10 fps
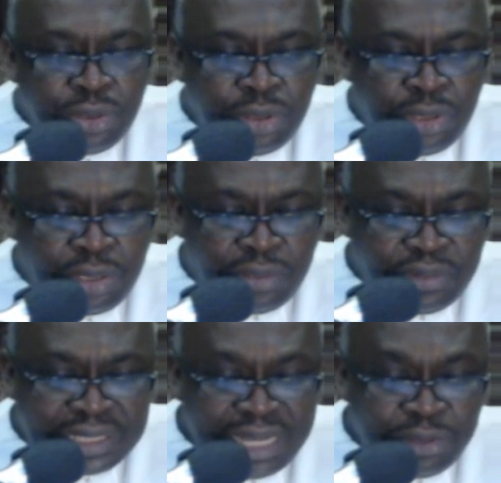none of
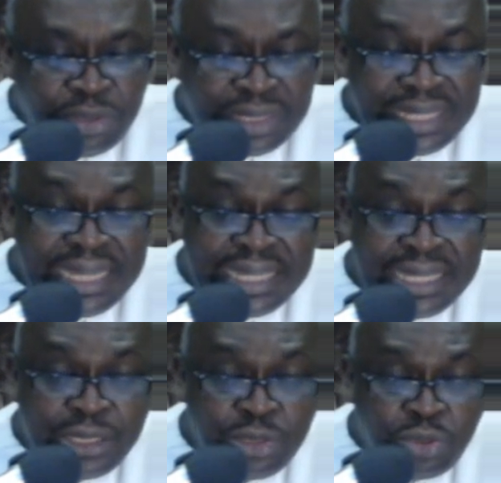us can do nothing
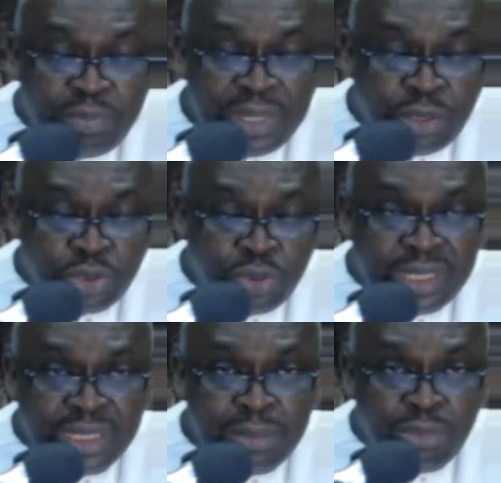against the truth because truth
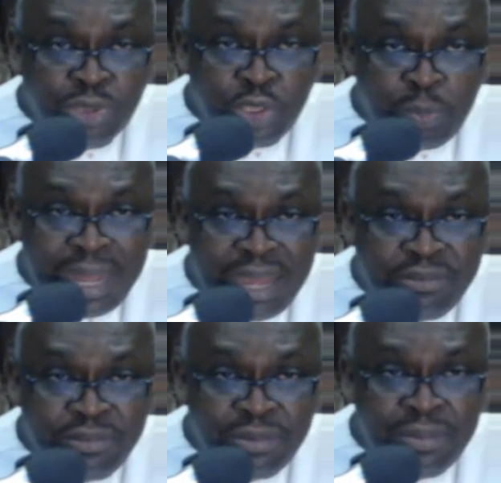is the most
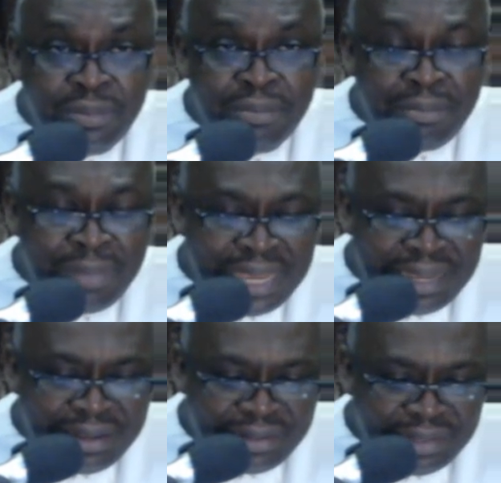powerful
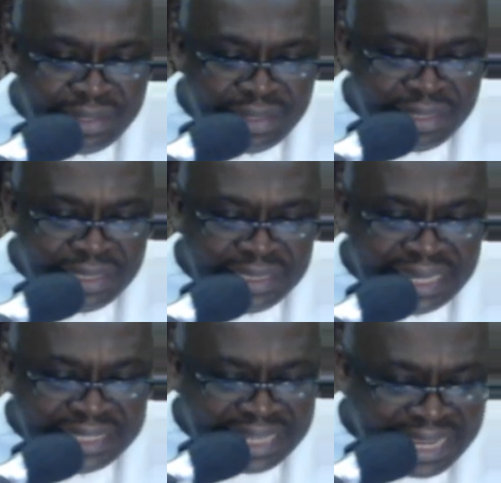male
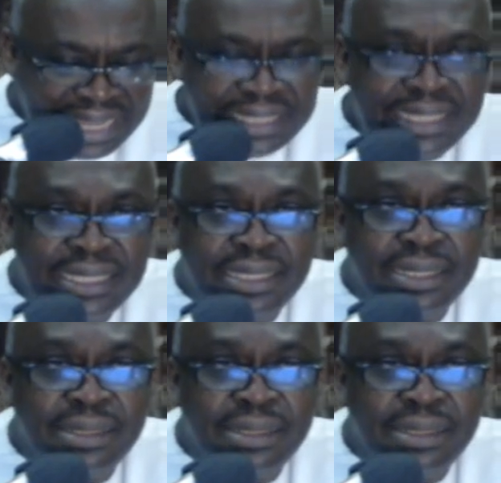gender entity.